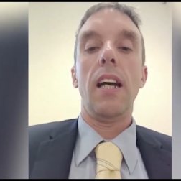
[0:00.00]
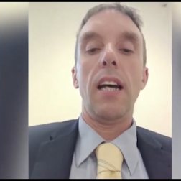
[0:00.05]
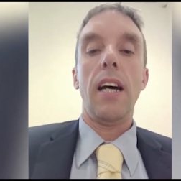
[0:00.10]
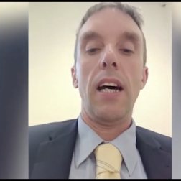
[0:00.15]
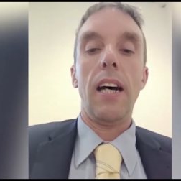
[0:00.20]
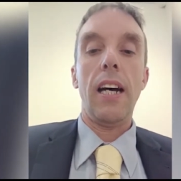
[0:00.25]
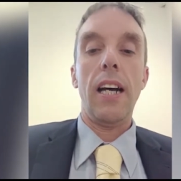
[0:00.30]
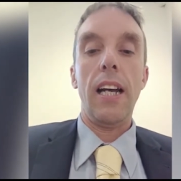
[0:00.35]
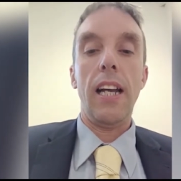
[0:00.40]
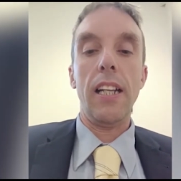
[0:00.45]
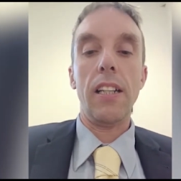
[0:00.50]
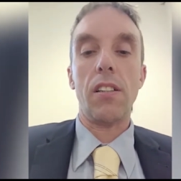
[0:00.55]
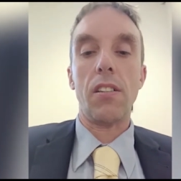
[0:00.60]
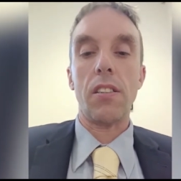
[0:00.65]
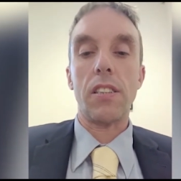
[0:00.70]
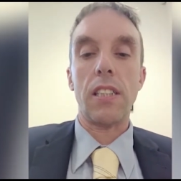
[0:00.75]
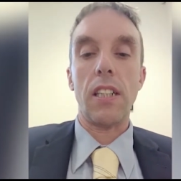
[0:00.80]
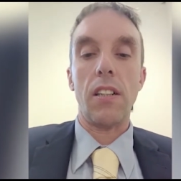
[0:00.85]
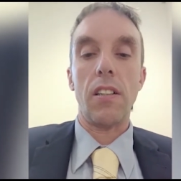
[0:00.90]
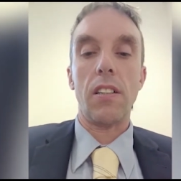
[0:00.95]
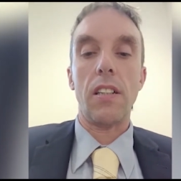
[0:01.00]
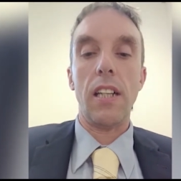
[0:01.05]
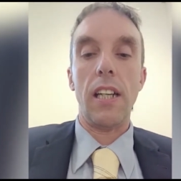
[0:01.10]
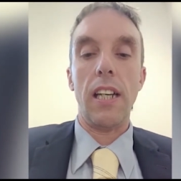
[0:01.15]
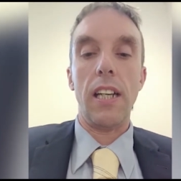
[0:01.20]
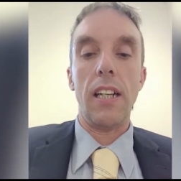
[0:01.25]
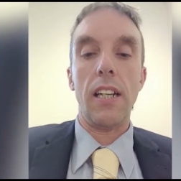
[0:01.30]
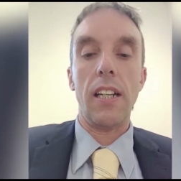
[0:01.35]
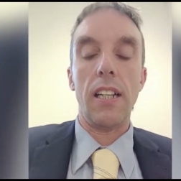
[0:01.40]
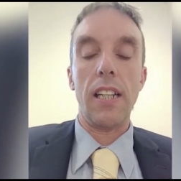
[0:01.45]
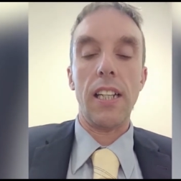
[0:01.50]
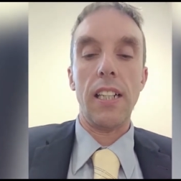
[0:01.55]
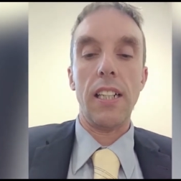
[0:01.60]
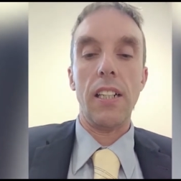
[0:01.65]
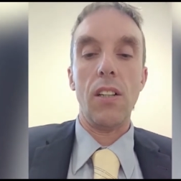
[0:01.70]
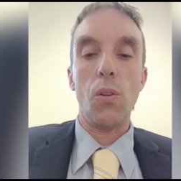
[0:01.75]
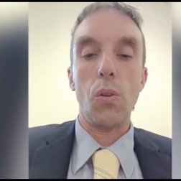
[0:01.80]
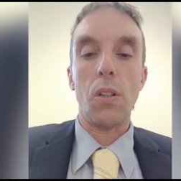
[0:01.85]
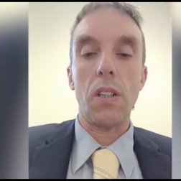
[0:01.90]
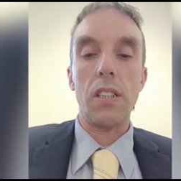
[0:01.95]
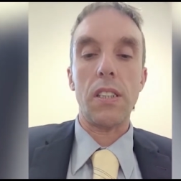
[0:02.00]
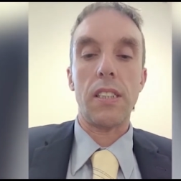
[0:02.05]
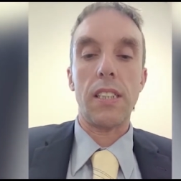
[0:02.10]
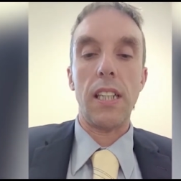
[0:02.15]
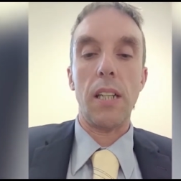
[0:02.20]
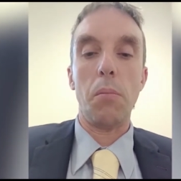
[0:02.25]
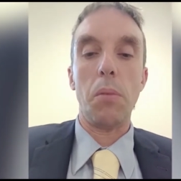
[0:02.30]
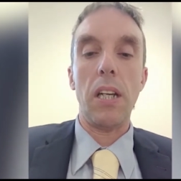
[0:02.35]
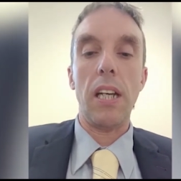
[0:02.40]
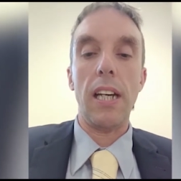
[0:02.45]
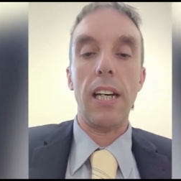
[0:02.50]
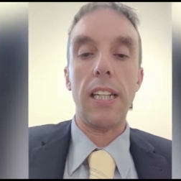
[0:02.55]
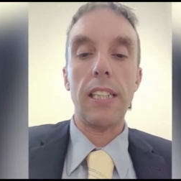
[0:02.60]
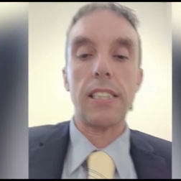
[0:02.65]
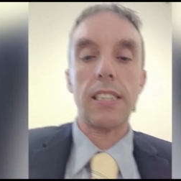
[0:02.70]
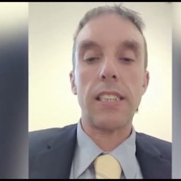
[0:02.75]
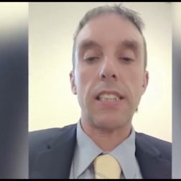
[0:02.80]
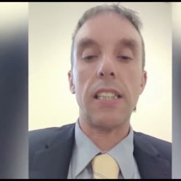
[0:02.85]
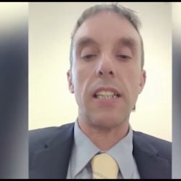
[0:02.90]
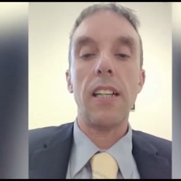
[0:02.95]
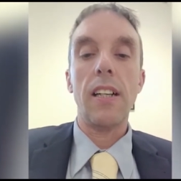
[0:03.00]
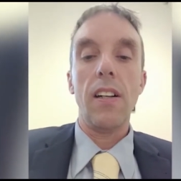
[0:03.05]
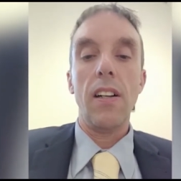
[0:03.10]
intercert in the local CBS.